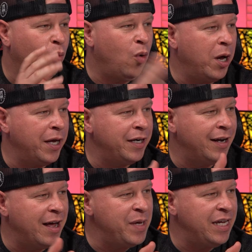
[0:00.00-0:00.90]

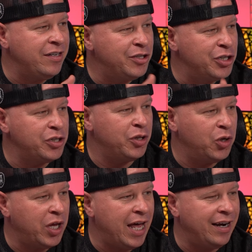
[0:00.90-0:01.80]
One, I mean, just
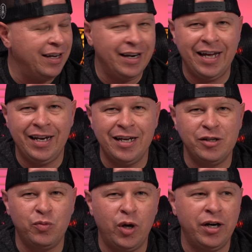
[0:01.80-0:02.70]
look at it. It
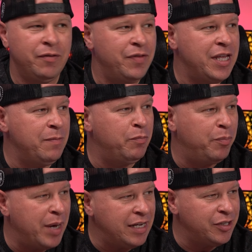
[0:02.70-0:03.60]
is one of the
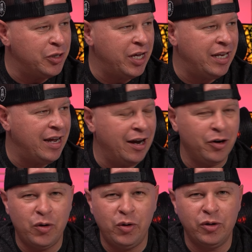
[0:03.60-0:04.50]
best looking
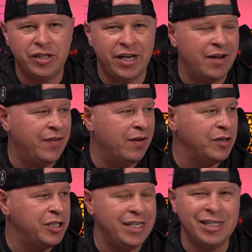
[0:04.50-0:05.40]
air coolers that I've
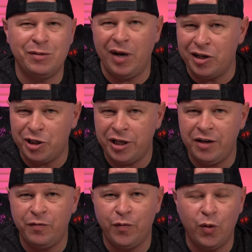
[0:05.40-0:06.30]
ever seen,
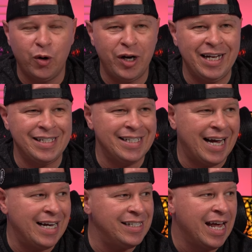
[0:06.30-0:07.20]
especially for its
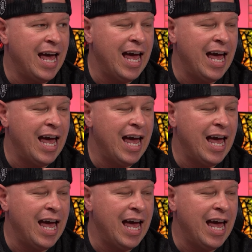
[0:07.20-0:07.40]
size.